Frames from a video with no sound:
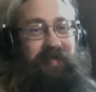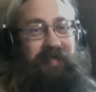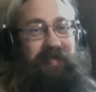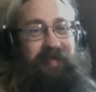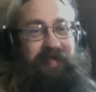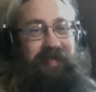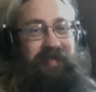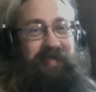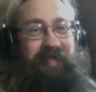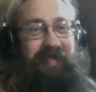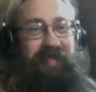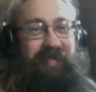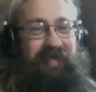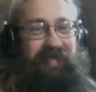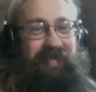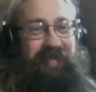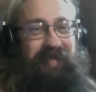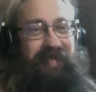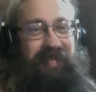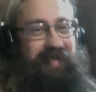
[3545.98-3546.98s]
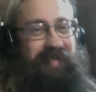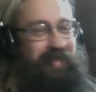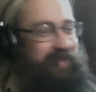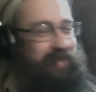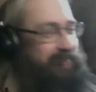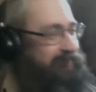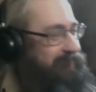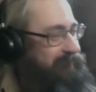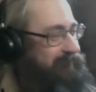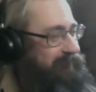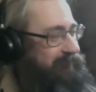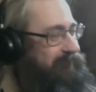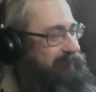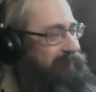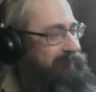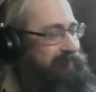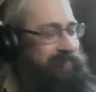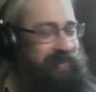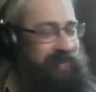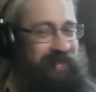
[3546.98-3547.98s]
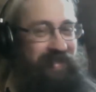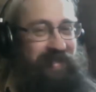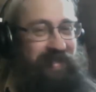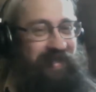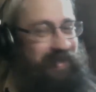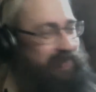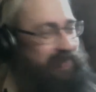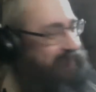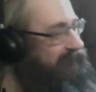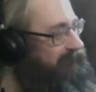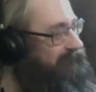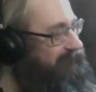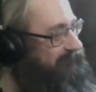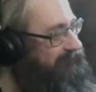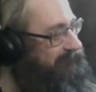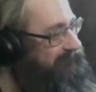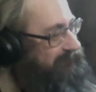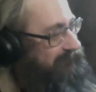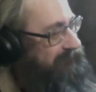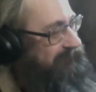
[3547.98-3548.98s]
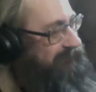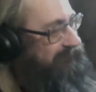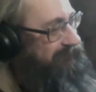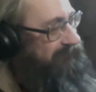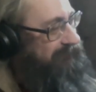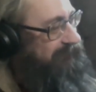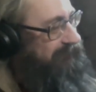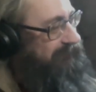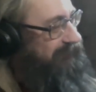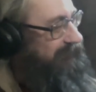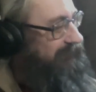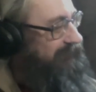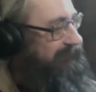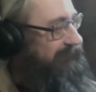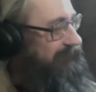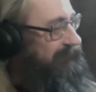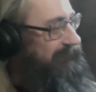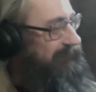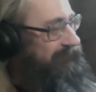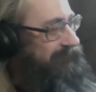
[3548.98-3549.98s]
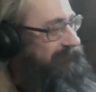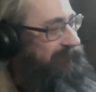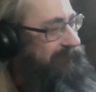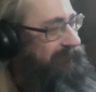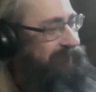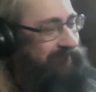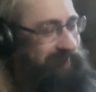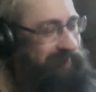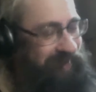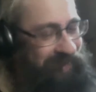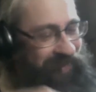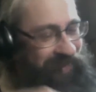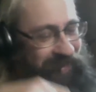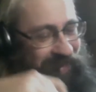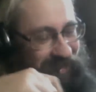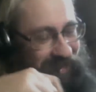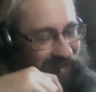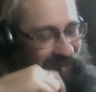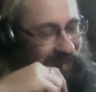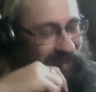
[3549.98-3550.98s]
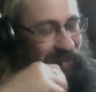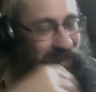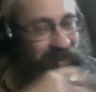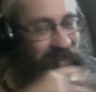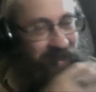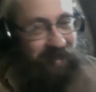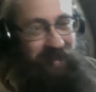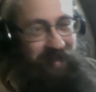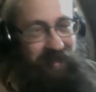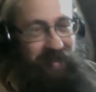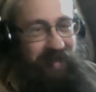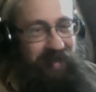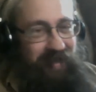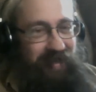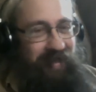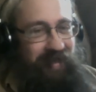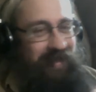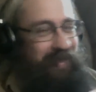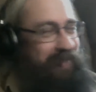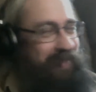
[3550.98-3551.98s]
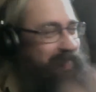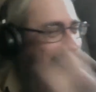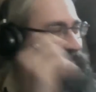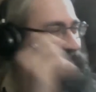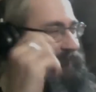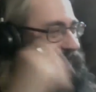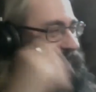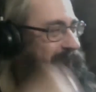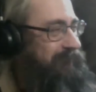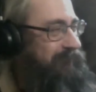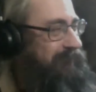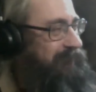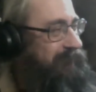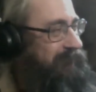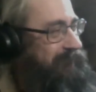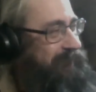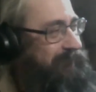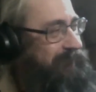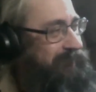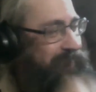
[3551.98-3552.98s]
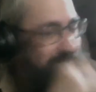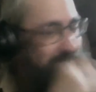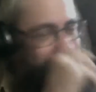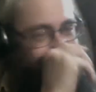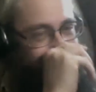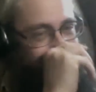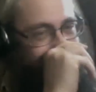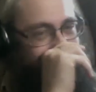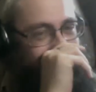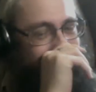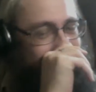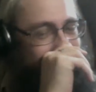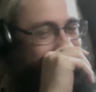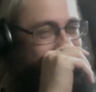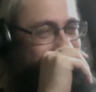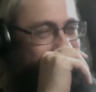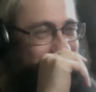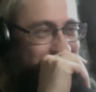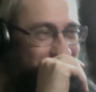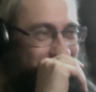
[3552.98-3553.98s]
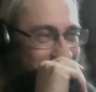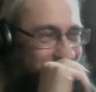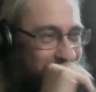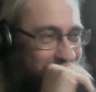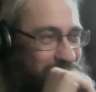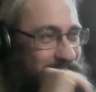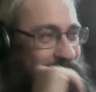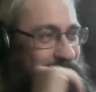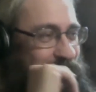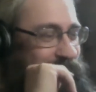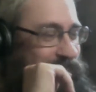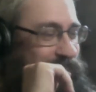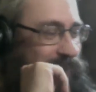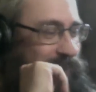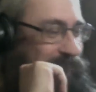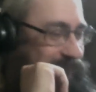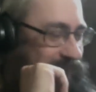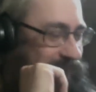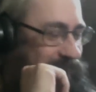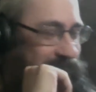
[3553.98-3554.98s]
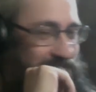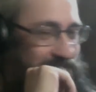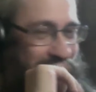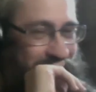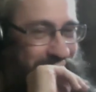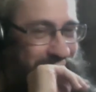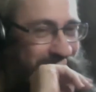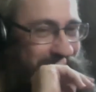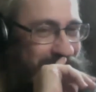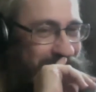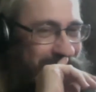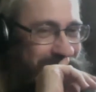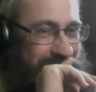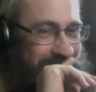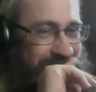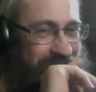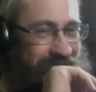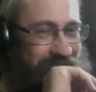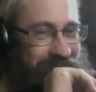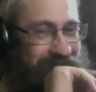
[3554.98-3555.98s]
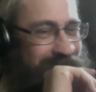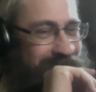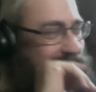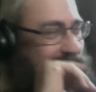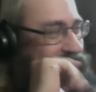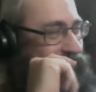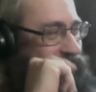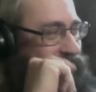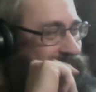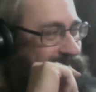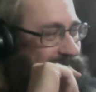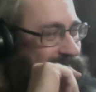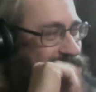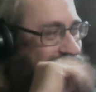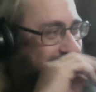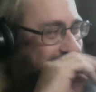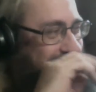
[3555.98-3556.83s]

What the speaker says: I thought maybe my monologue was reaching such an emotional level with you that you're just going to come out of the seat, touched by the Holy Spirit, and that's great.